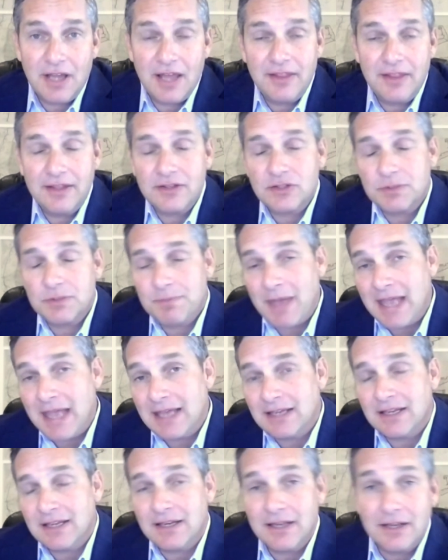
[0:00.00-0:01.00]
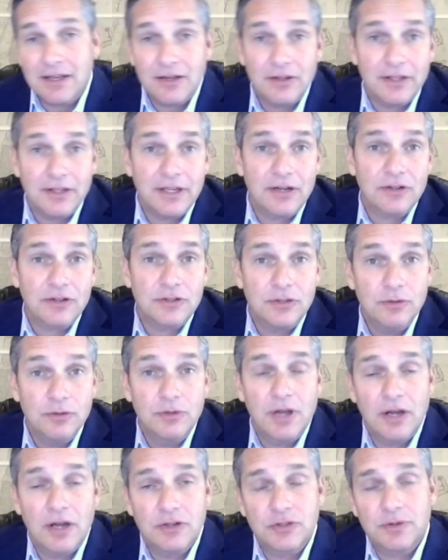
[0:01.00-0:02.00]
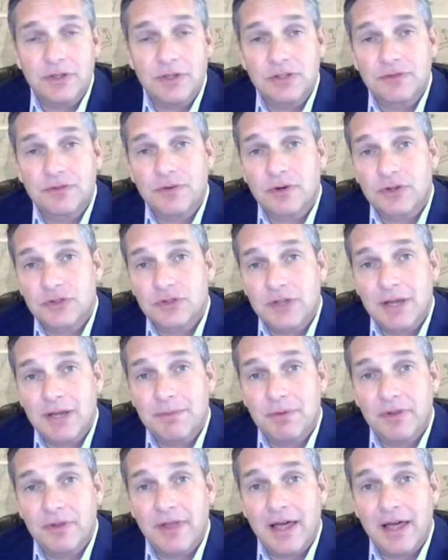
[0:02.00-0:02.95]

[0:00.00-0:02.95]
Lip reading: I think Spain and Italy are two countries, for example,